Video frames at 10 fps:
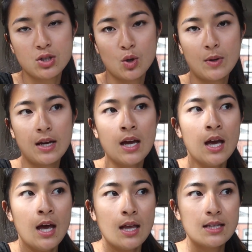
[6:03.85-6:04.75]
so we
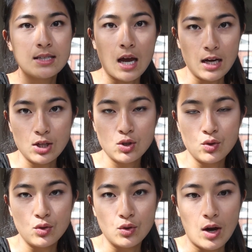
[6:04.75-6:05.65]
decided
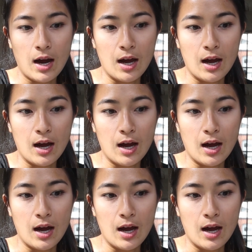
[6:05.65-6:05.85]
to